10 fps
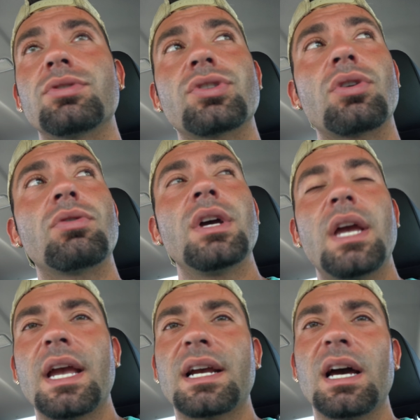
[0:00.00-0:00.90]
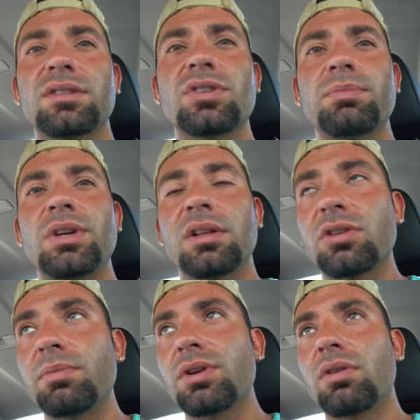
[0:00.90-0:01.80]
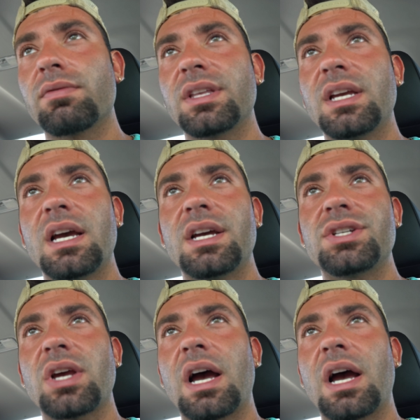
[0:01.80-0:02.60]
So it kind of took me a little bit over the edge.